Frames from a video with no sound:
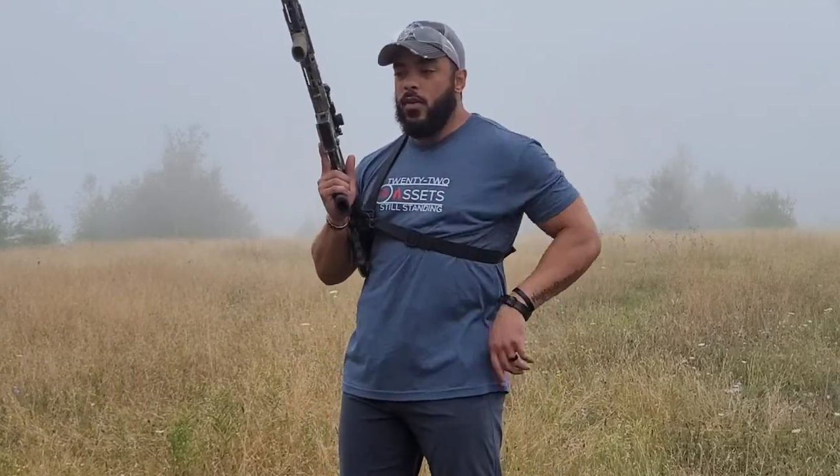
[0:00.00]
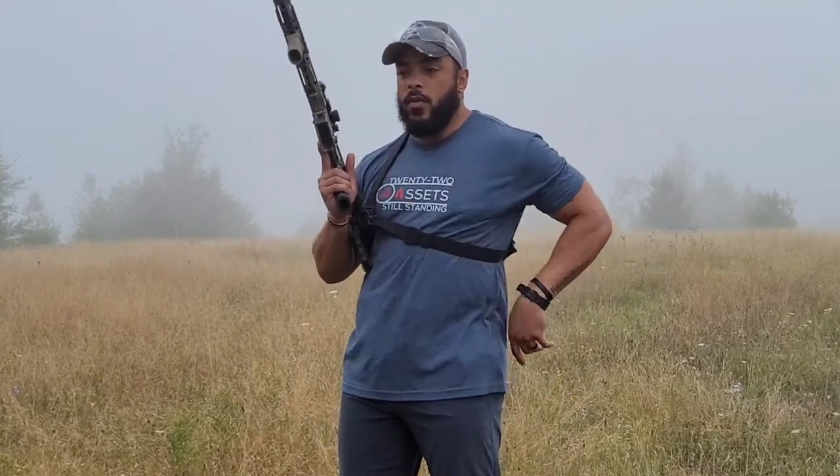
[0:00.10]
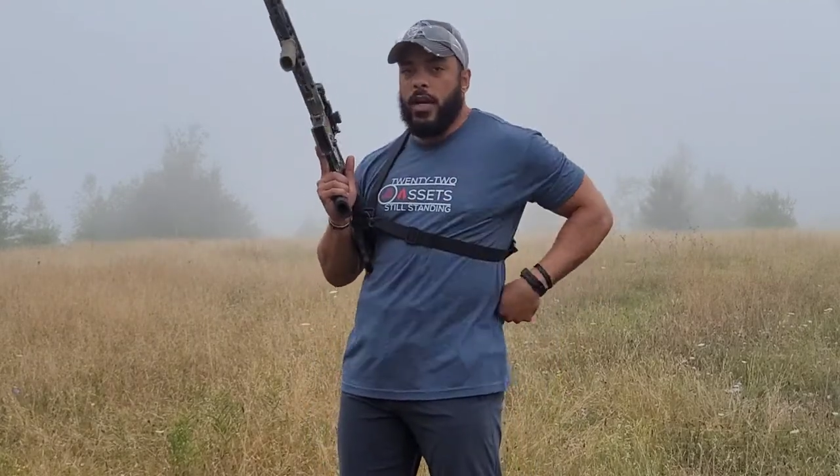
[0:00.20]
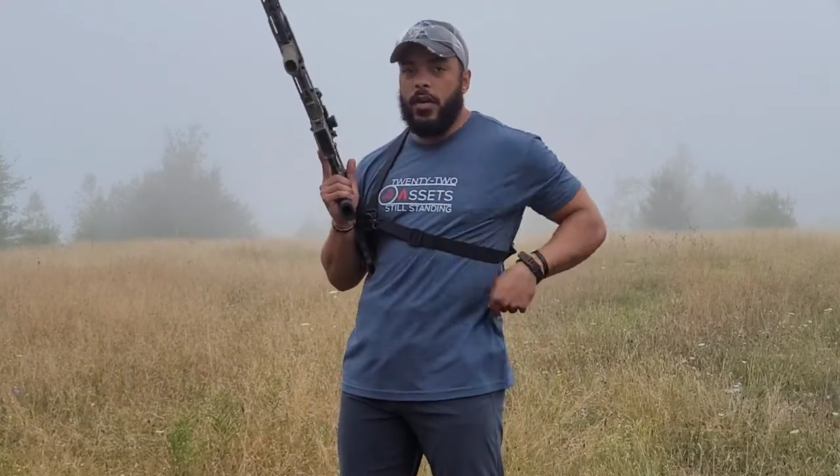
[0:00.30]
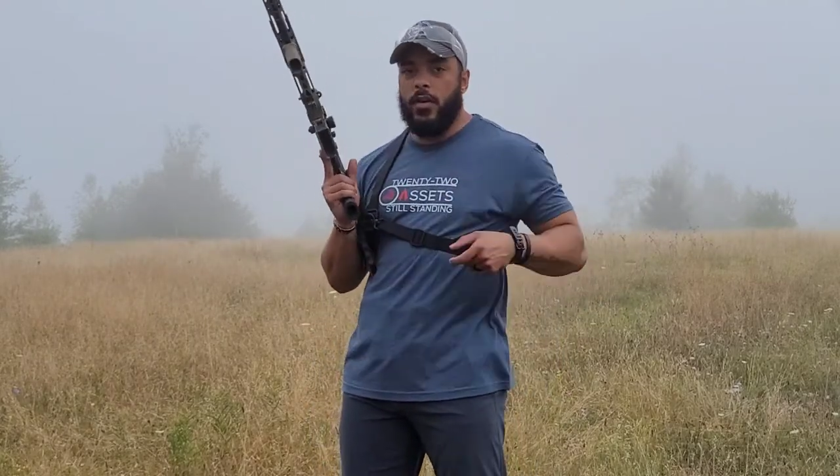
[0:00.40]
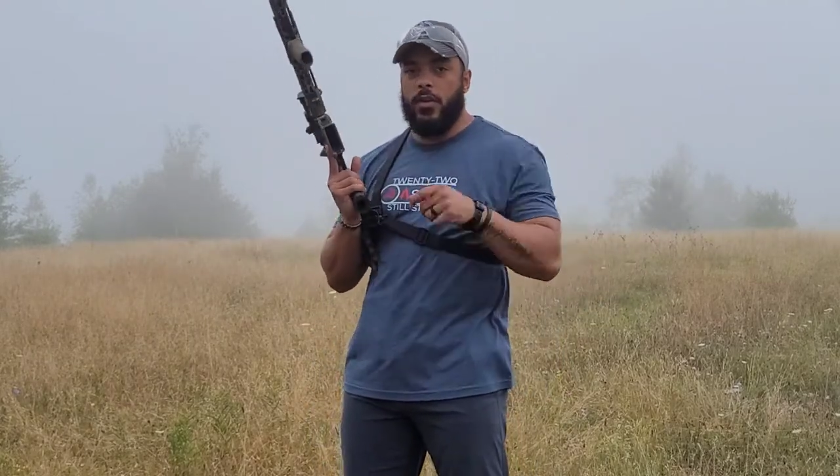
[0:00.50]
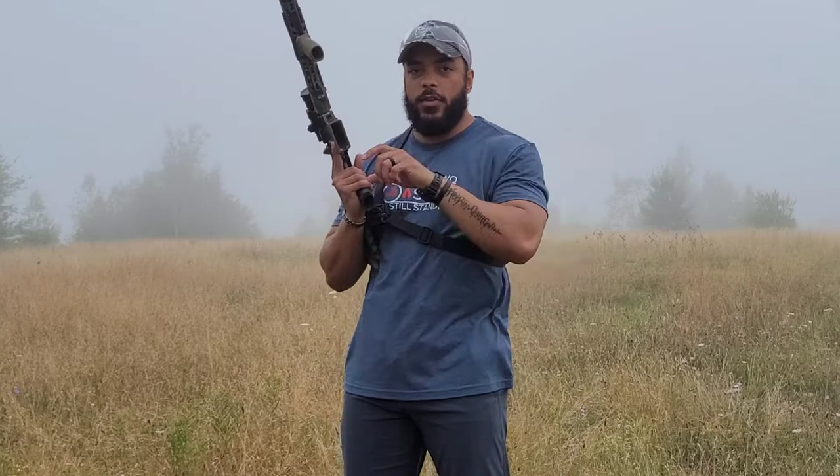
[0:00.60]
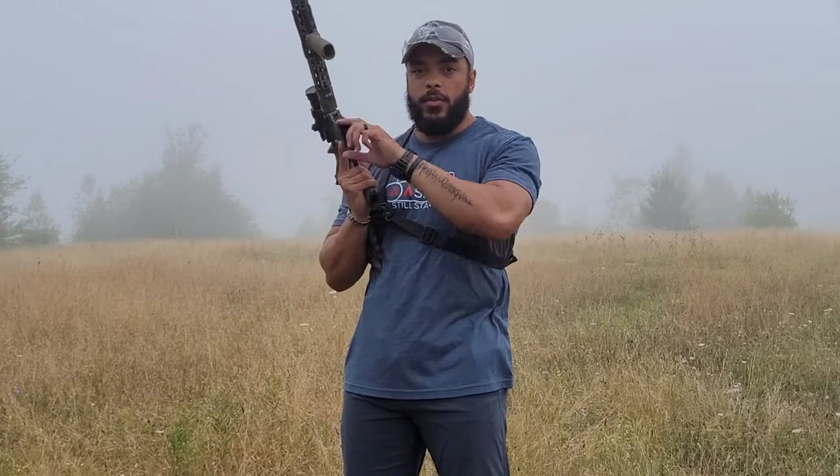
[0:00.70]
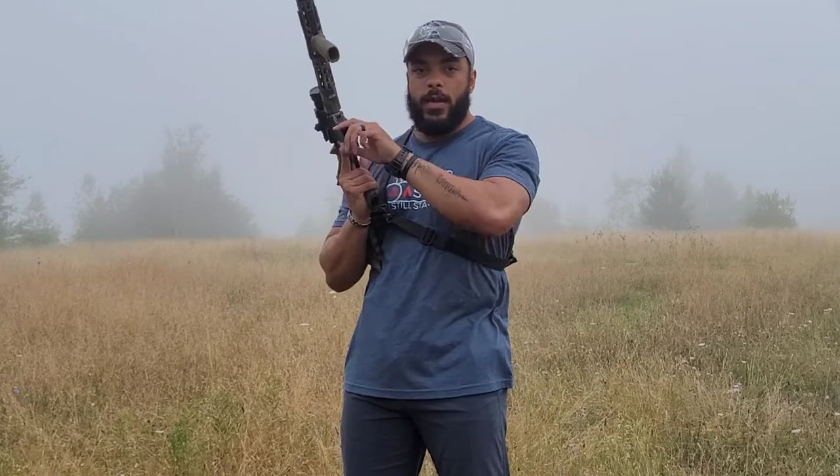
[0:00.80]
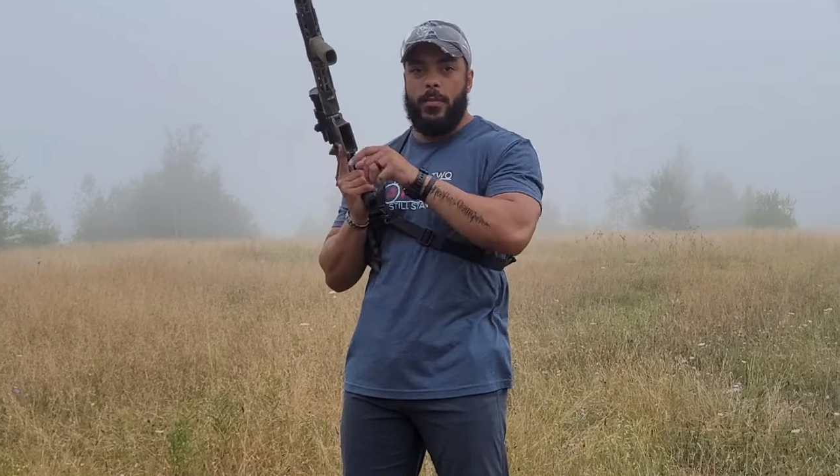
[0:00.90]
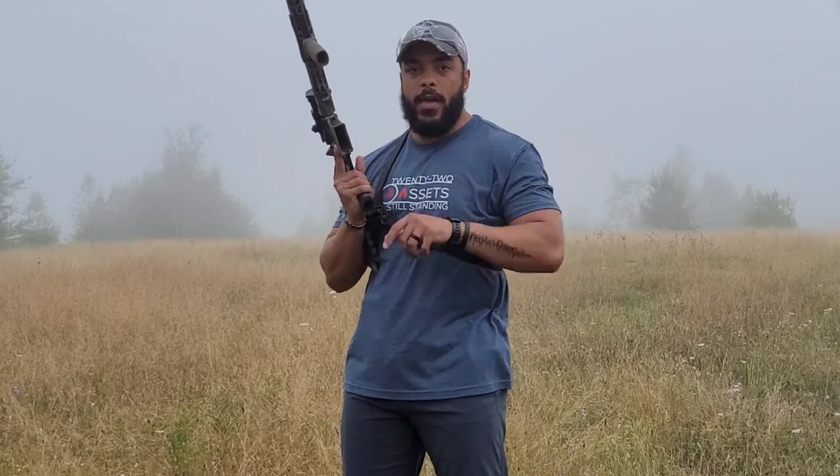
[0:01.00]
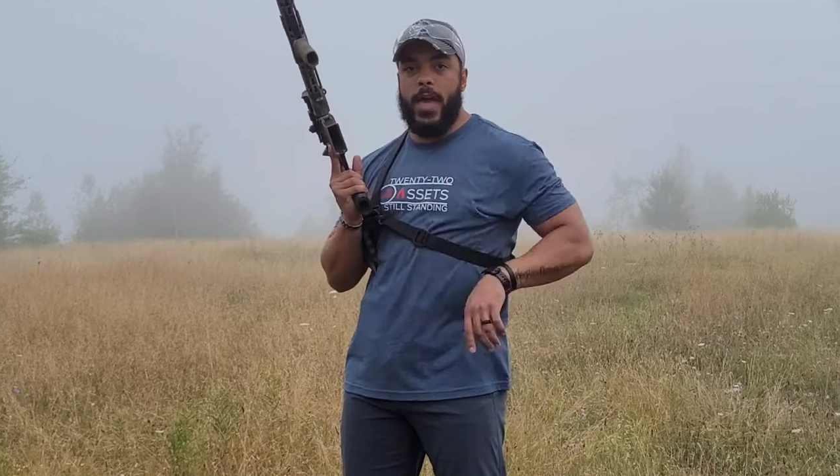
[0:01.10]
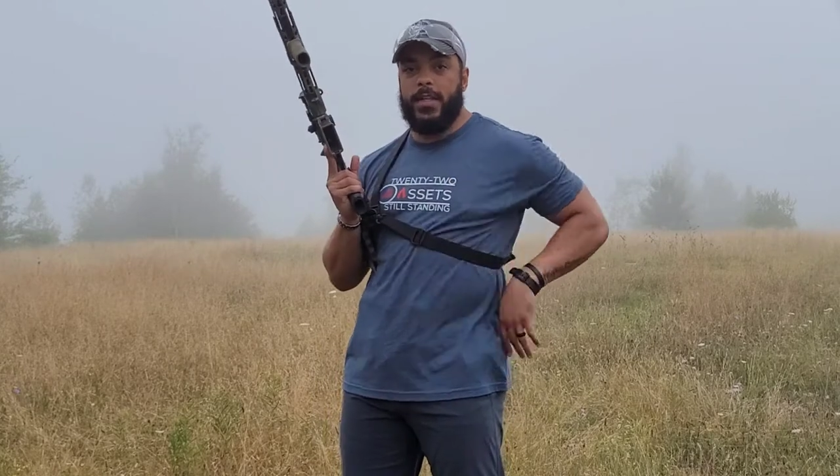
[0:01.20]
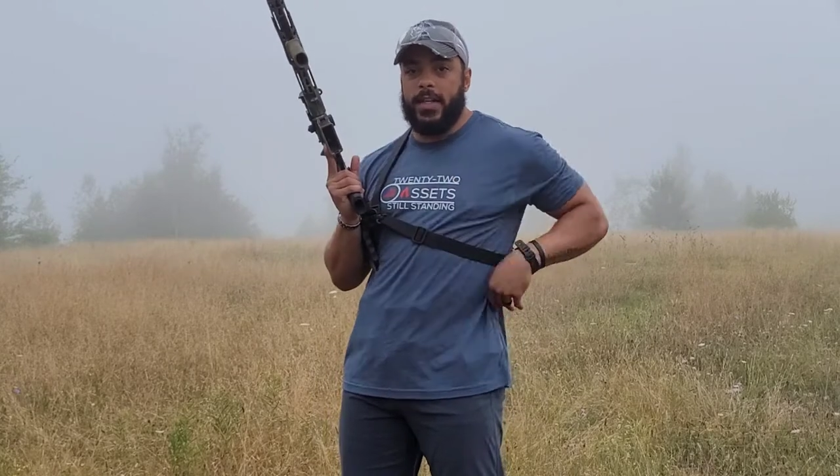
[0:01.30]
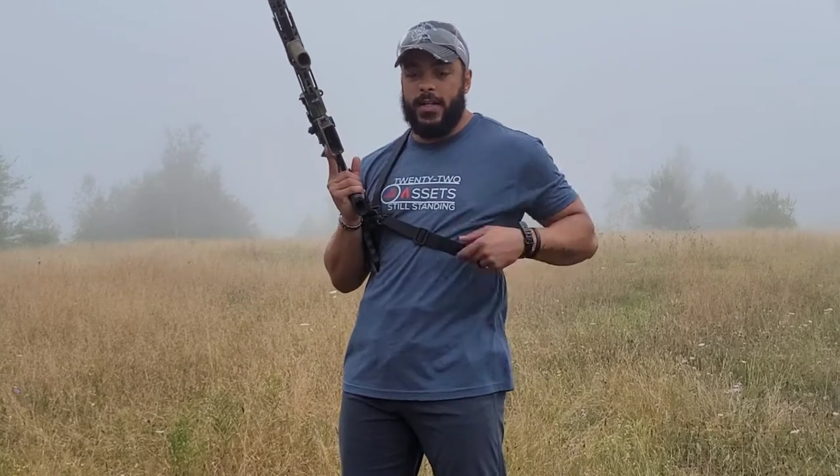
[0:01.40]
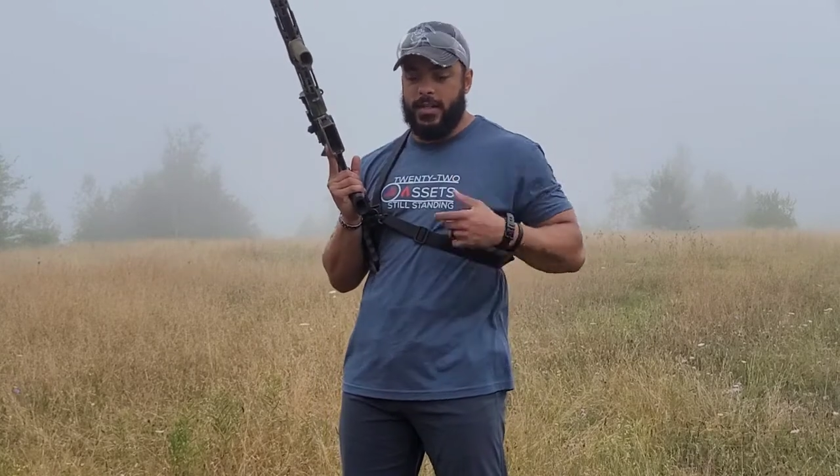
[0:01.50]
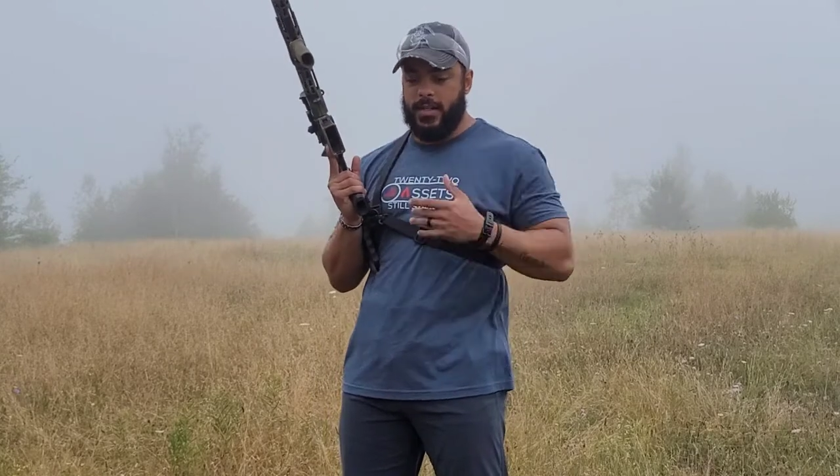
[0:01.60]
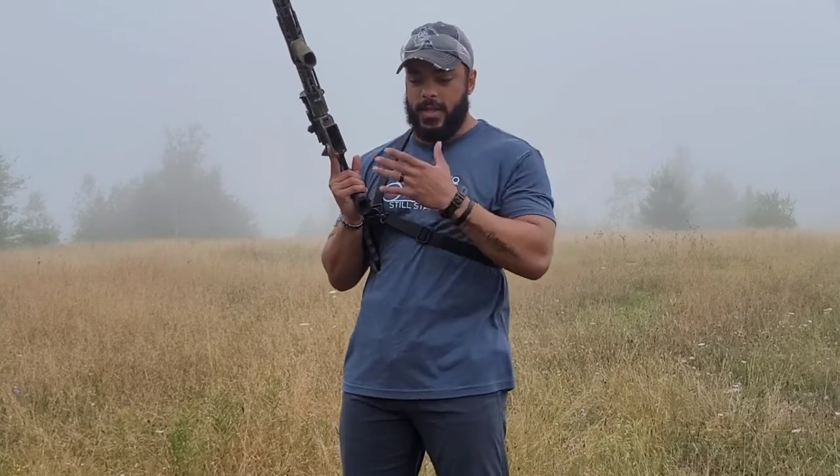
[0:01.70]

when I go to do my mag changes,